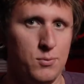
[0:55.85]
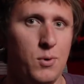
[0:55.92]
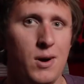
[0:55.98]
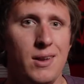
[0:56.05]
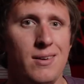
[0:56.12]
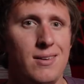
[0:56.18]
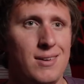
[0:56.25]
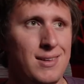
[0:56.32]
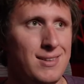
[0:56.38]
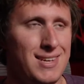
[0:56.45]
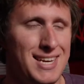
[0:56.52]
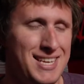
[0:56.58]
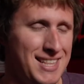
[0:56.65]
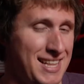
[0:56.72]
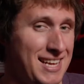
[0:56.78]
One,
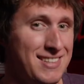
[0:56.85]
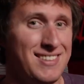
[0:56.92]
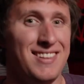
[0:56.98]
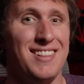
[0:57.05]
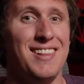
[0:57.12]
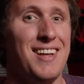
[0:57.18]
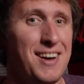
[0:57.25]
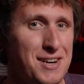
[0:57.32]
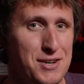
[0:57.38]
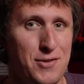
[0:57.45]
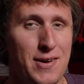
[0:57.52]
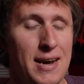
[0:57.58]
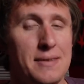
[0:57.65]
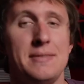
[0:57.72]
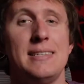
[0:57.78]
that's a lot of
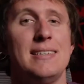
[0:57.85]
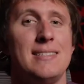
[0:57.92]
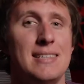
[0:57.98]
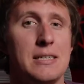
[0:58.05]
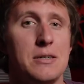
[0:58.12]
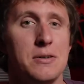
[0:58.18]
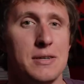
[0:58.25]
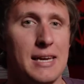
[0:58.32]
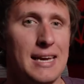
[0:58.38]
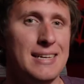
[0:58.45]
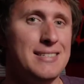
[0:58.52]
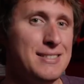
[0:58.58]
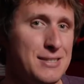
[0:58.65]
drives in a single case.